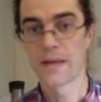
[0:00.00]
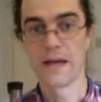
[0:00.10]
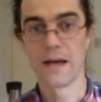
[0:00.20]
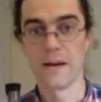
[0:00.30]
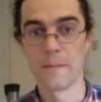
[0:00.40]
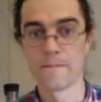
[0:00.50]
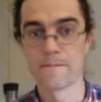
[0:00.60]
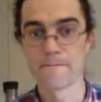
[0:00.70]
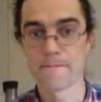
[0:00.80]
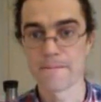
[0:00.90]
yeah,
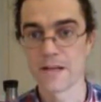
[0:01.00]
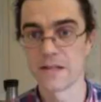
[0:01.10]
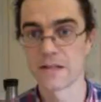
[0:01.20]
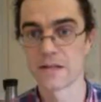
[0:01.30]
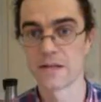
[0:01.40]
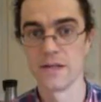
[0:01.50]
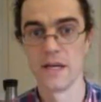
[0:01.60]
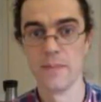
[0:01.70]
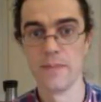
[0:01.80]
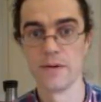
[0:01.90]
it's good to
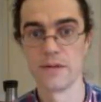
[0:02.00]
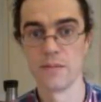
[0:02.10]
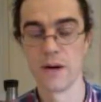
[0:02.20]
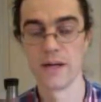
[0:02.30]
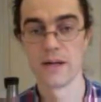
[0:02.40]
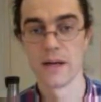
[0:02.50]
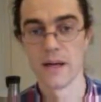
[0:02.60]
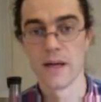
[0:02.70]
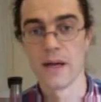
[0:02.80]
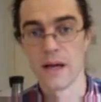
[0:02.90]
keep those in mind.
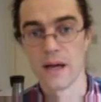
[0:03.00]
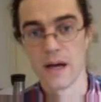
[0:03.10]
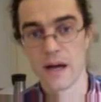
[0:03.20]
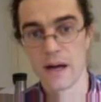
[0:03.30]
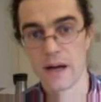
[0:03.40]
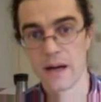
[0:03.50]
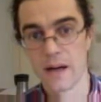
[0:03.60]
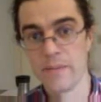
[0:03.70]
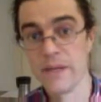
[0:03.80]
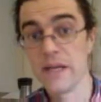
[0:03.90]

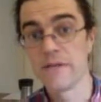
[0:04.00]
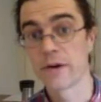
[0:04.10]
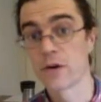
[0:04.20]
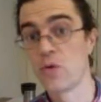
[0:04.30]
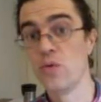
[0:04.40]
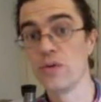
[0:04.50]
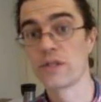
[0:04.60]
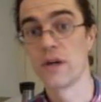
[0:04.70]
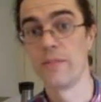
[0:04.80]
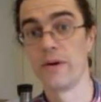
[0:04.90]
B for cool
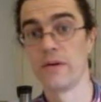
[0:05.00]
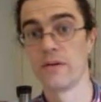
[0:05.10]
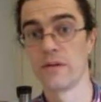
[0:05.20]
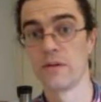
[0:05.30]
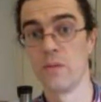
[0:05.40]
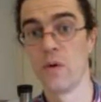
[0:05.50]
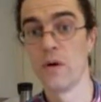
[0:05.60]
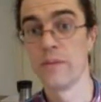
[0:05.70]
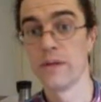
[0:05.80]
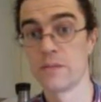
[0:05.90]
summer, the
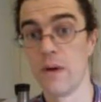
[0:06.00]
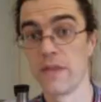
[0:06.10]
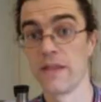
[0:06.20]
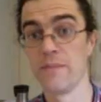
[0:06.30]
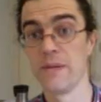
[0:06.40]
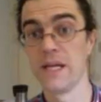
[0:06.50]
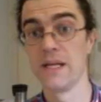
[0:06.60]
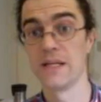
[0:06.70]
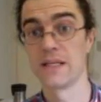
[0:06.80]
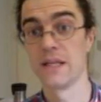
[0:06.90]
warmest monthly
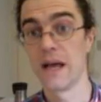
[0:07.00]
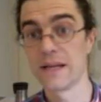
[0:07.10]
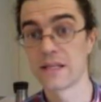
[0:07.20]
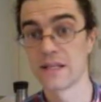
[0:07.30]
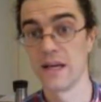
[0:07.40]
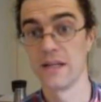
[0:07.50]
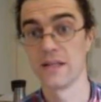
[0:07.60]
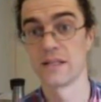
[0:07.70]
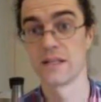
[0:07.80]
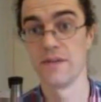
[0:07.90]
mean is less
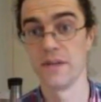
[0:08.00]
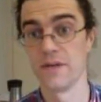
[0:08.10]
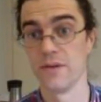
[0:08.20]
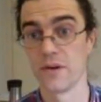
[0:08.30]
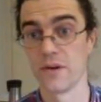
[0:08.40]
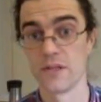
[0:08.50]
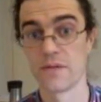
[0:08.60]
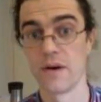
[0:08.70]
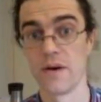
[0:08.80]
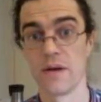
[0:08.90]
than 72 degrees
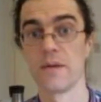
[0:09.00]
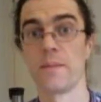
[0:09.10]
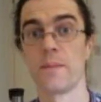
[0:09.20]
Fahrenheit.